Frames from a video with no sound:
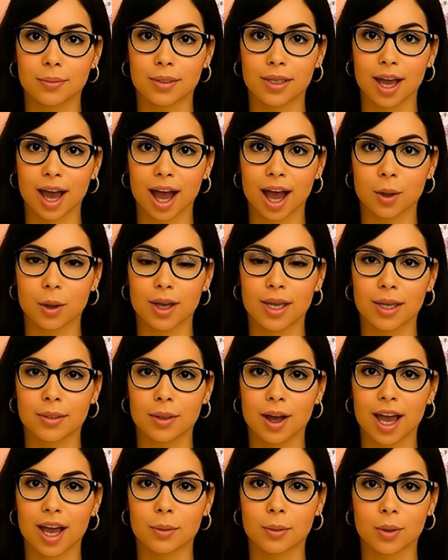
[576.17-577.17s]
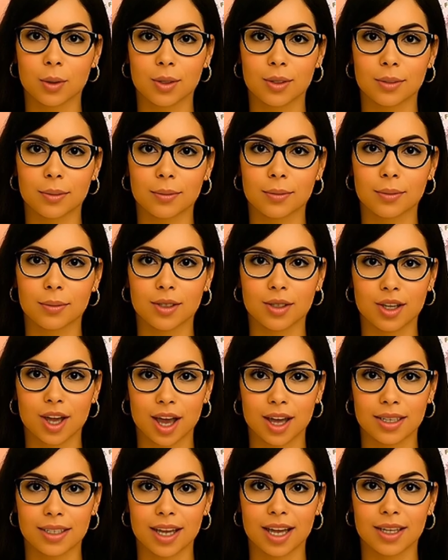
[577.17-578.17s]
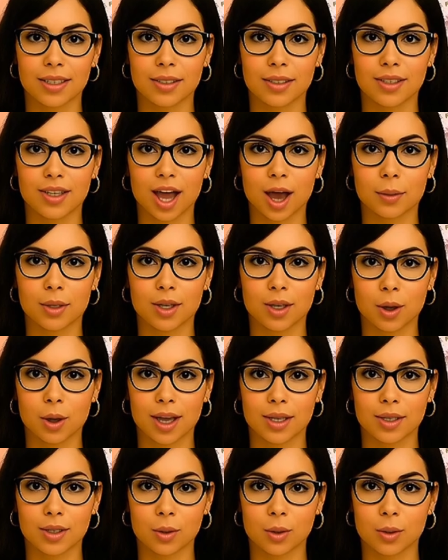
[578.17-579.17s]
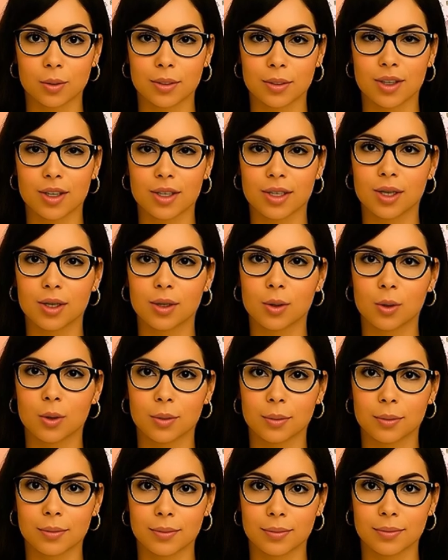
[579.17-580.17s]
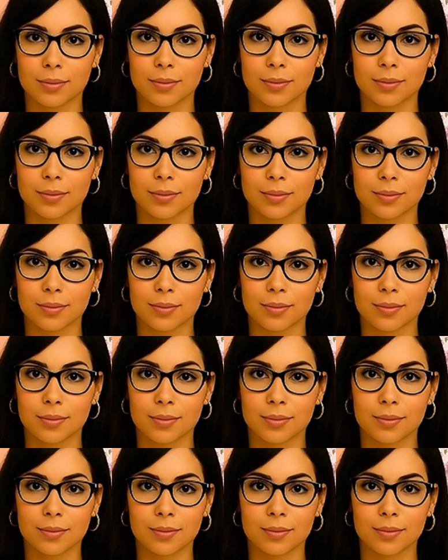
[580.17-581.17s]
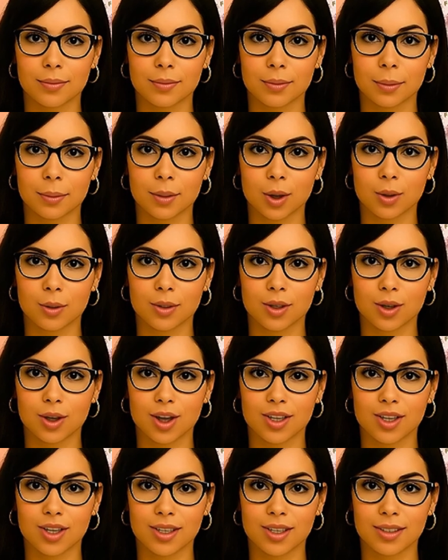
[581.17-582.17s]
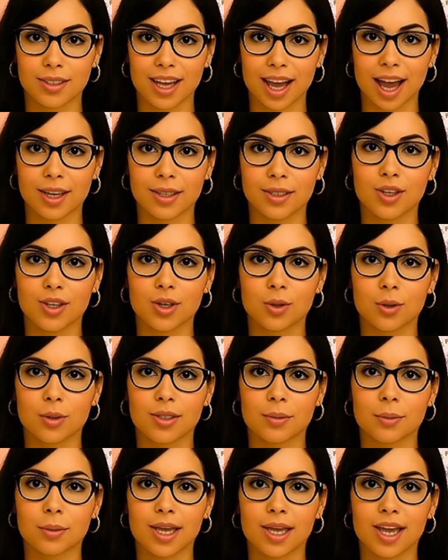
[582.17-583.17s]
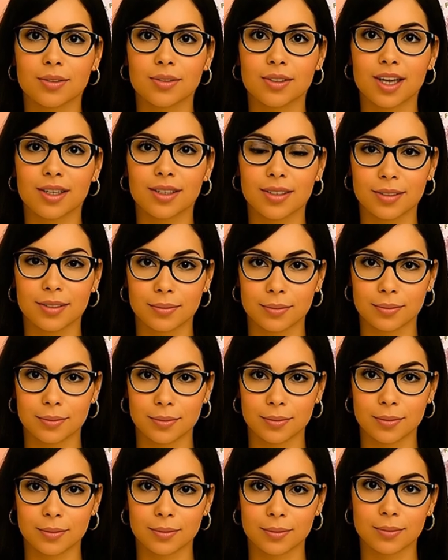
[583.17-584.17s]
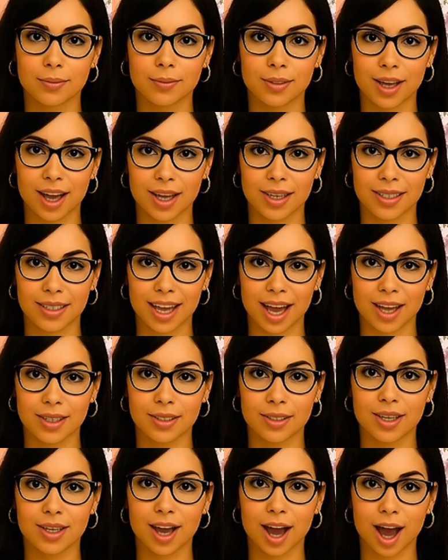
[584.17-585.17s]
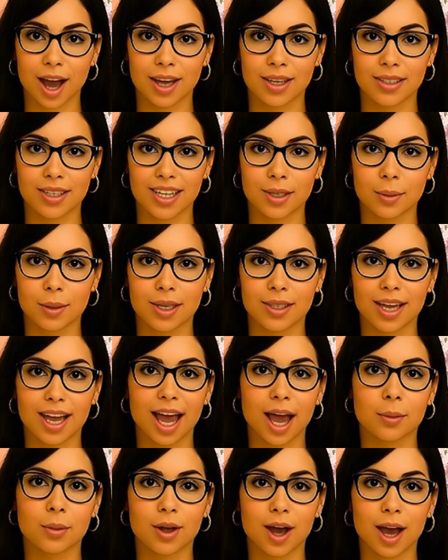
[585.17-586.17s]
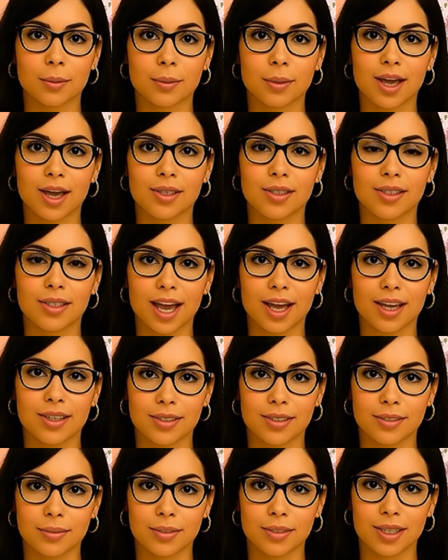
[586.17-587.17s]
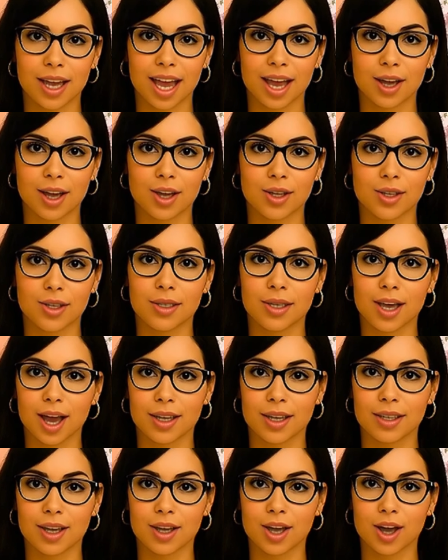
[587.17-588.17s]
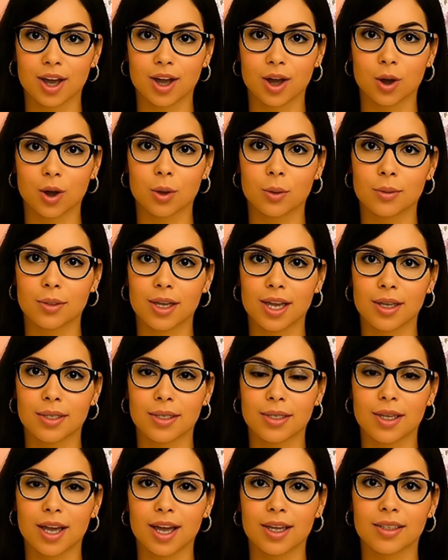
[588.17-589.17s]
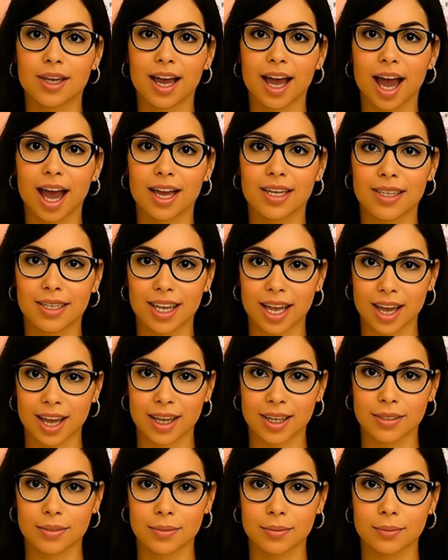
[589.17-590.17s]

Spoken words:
Now, in the Bible, Genesis chapter 22, verse 2, both the Christians and the Jews believe this. It says, God speaks to Abraham and says, "Take your son, your only son Isaac,